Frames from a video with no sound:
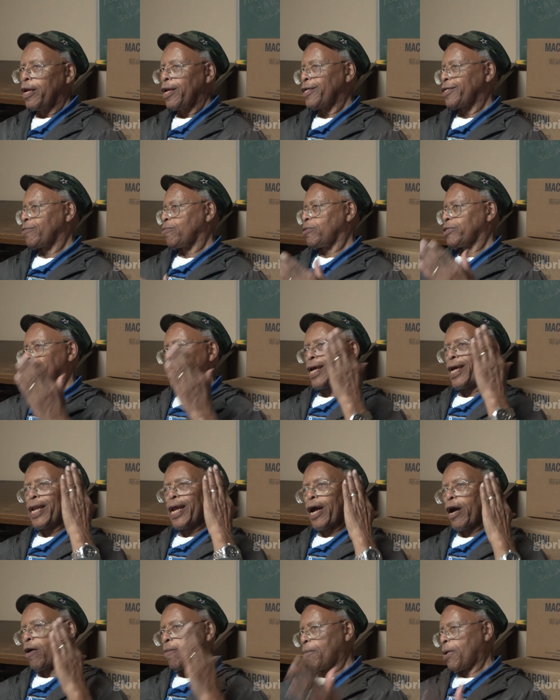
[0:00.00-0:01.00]
is was laid
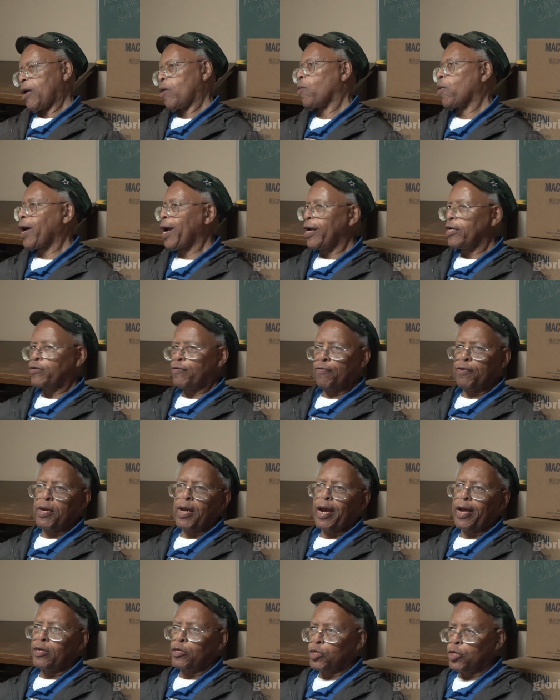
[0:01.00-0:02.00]
out by
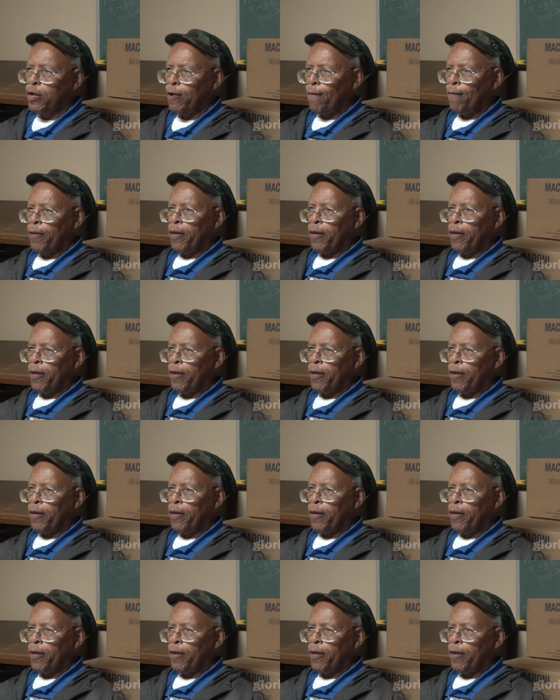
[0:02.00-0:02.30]
YHVH